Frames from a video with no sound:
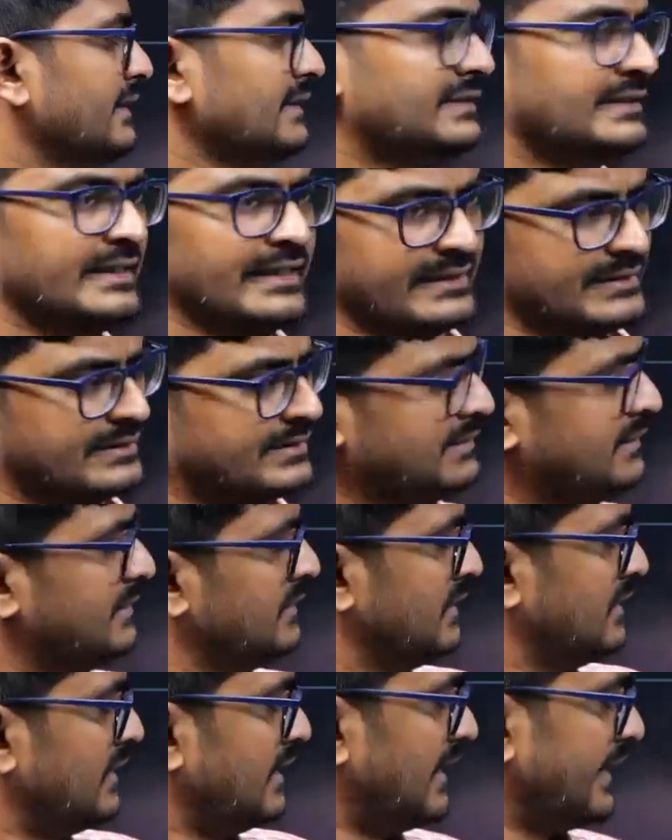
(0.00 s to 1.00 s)
is x
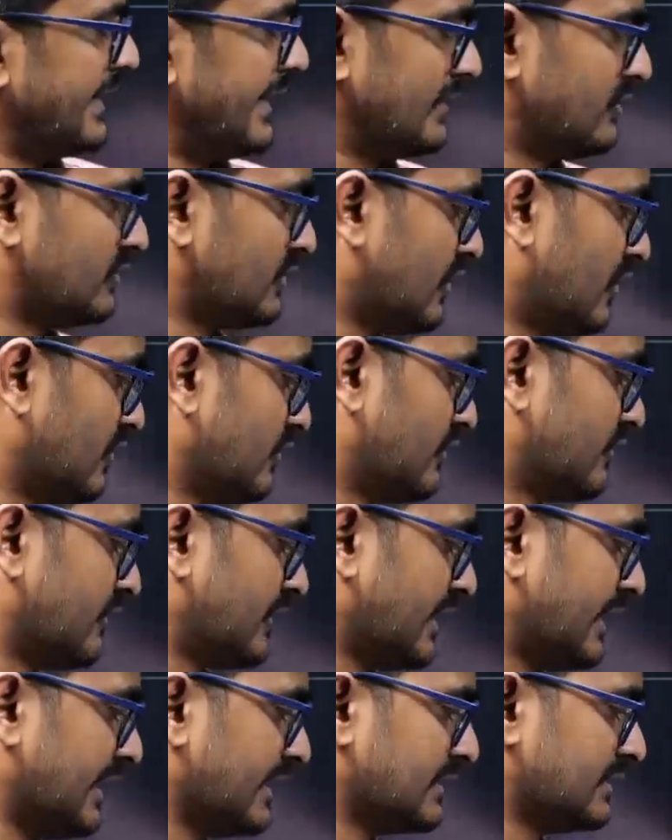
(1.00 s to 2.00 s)
and I solved
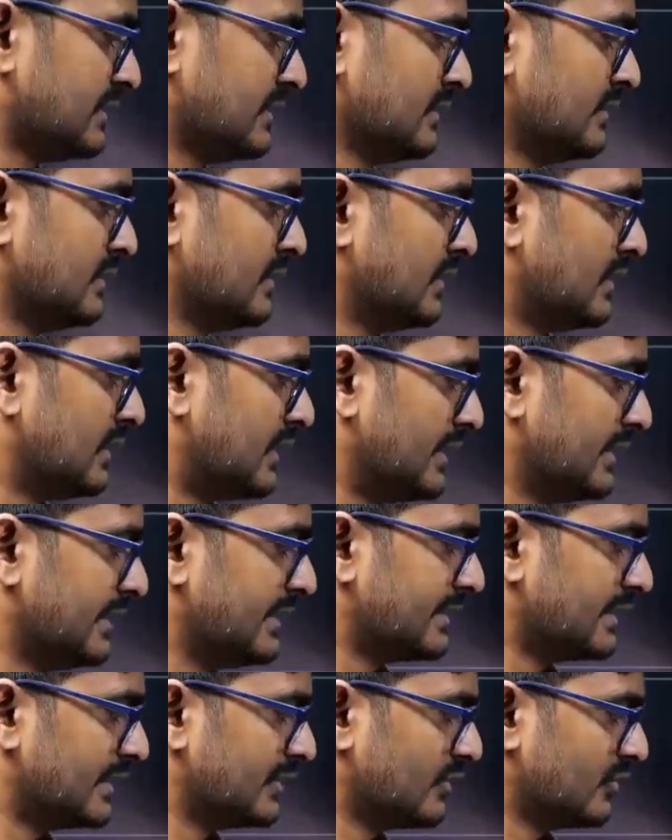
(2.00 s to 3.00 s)
for x and
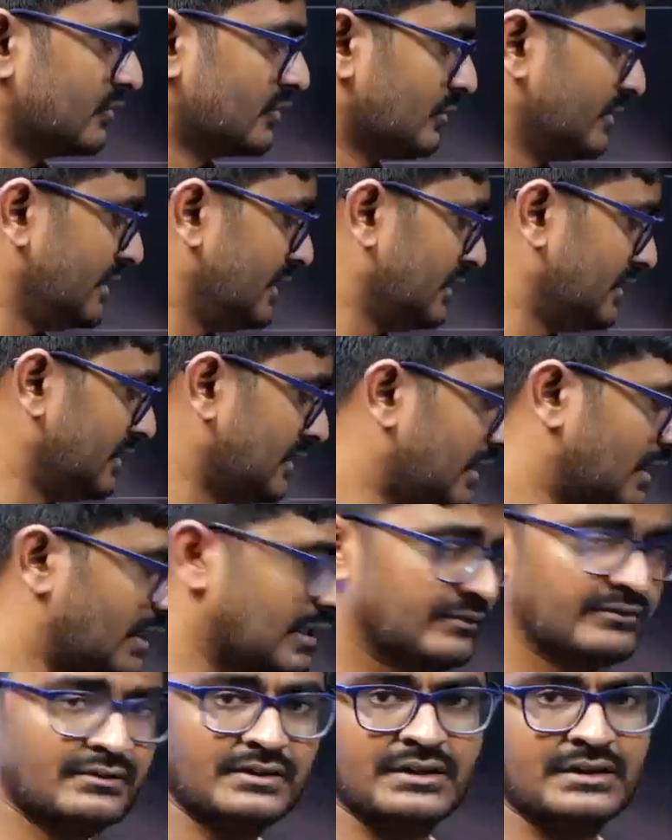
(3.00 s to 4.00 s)
it turned out to be
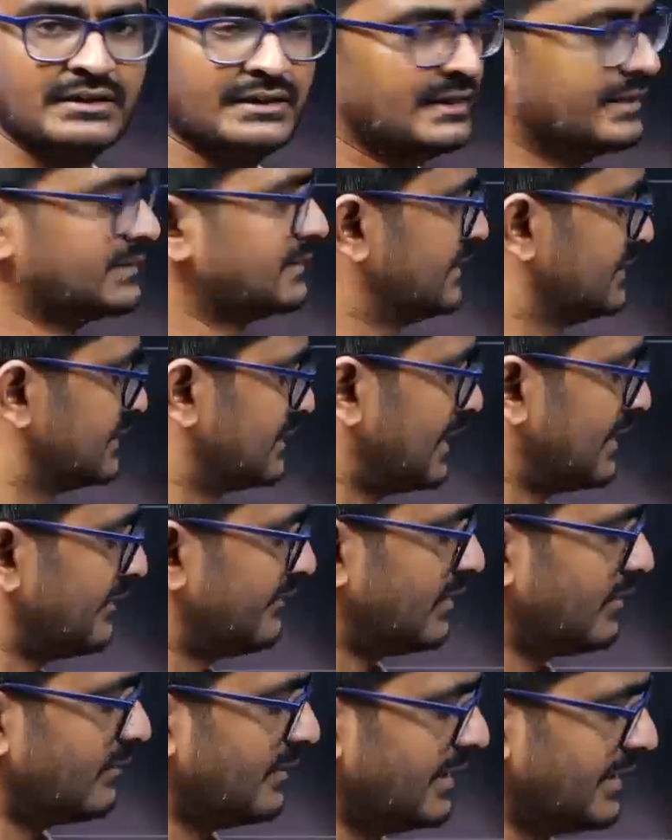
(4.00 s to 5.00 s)
half. X is
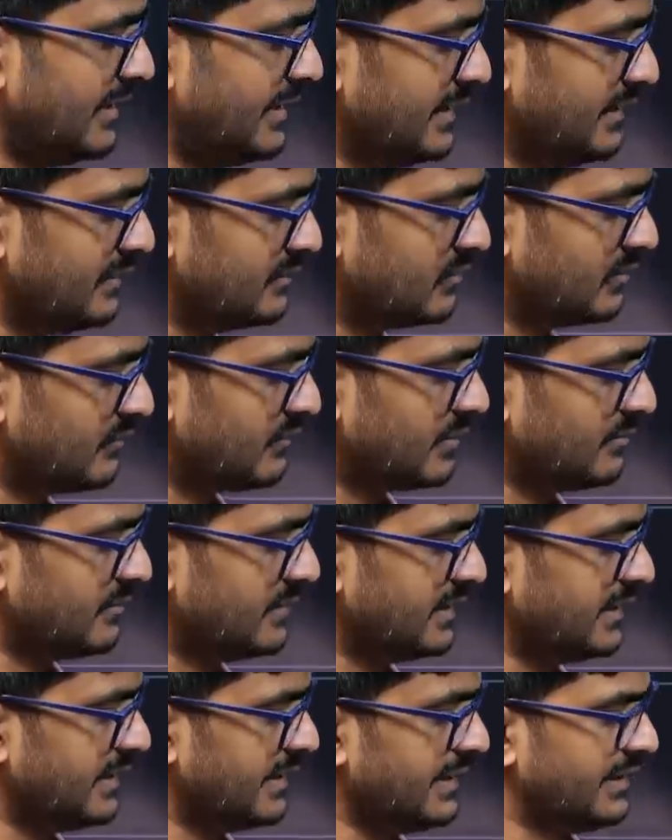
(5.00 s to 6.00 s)
alpha by a, so from
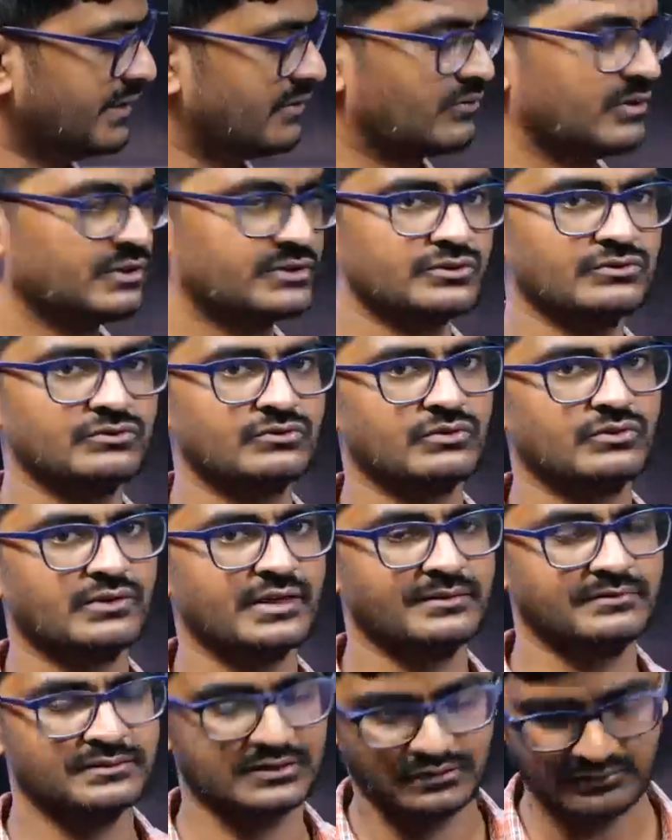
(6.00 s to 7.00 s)
here a equals to 2
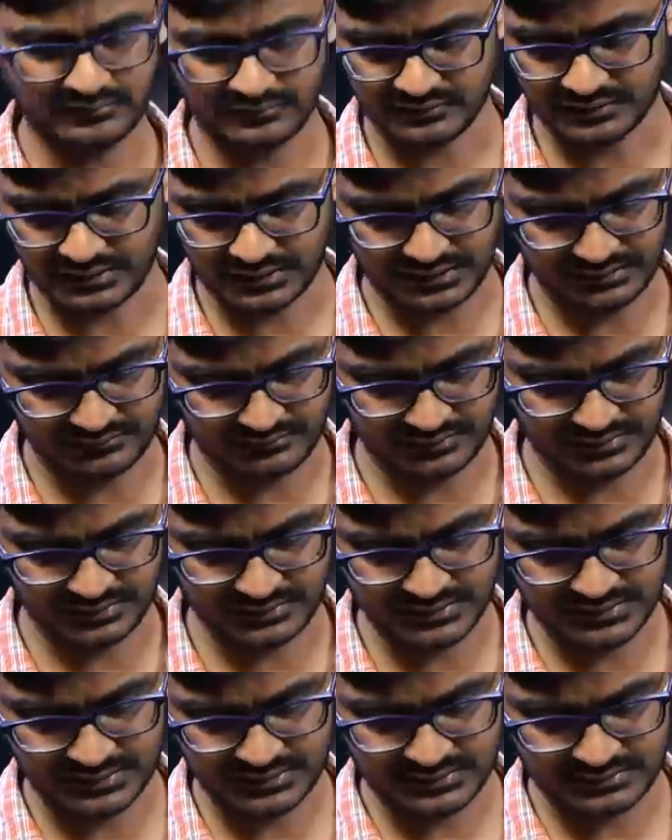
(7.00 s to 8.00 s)
times of alpha.
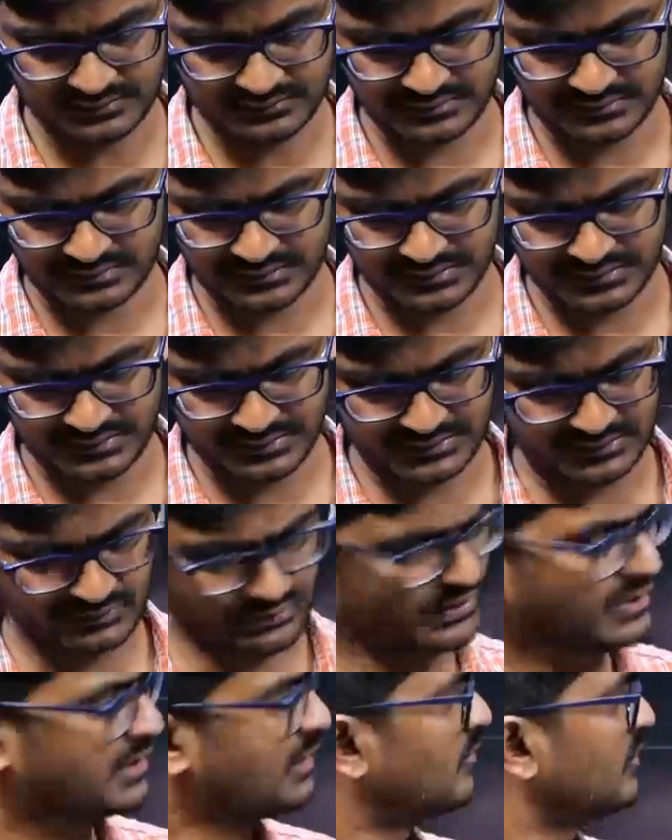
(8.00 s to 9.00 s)
Right? It's
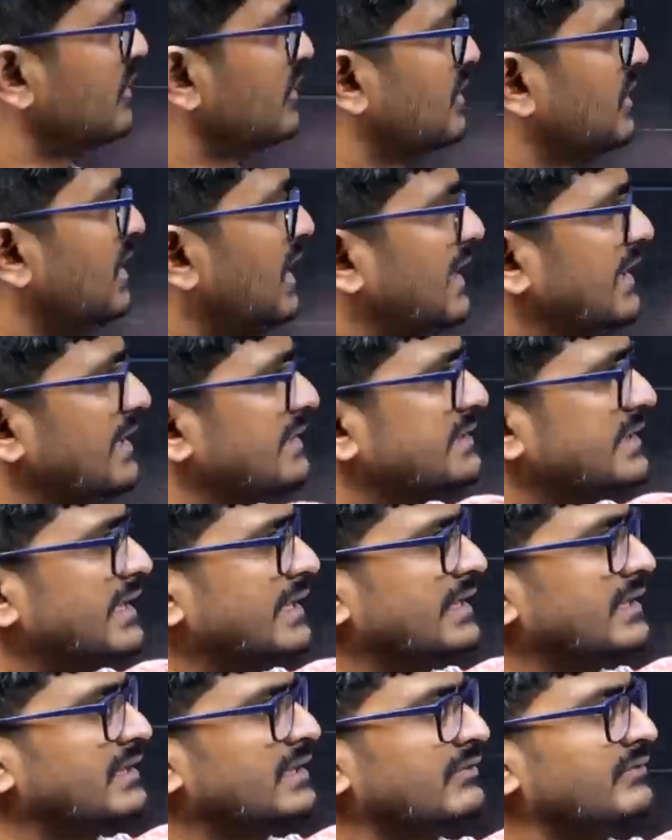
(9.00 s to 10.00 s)
only about
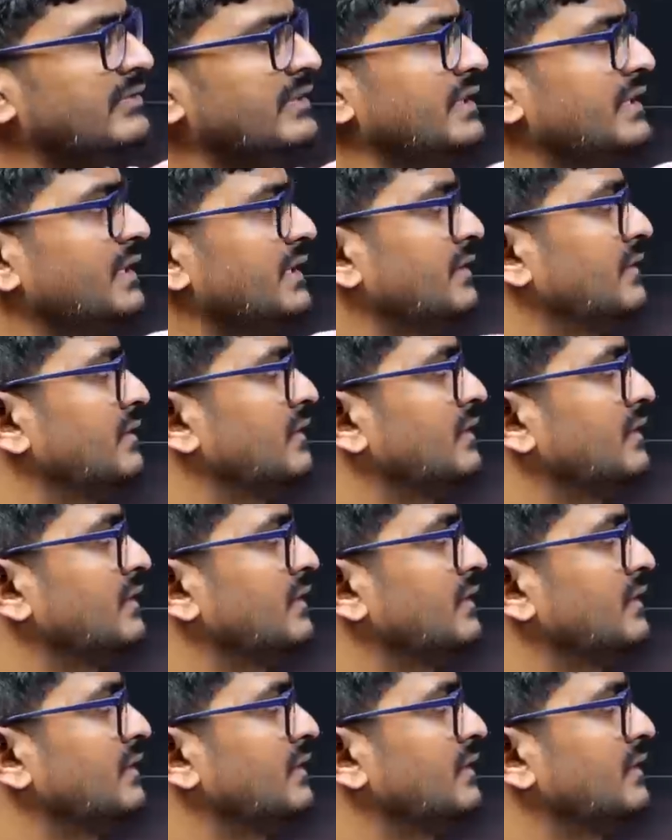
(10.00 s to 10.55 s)
understanding the figure